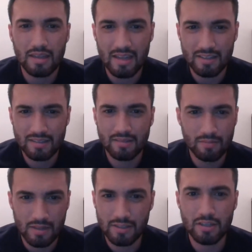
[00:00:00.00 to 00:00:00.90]
it
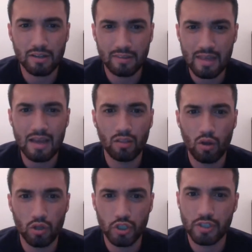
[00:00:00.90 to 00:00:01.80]
it took that
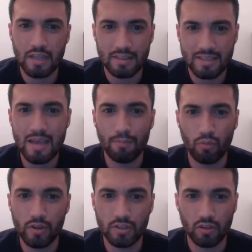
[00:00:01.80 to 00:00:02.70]
long just to get 10
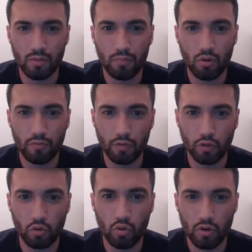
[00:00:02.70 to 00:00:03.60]
points on the board for the
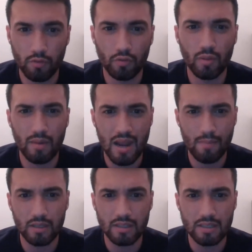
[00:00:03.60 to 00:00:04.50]
quarter for the
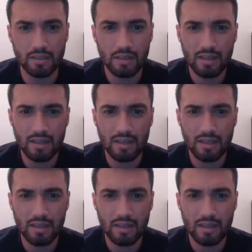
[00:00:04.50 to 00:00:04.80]
Miami Heat.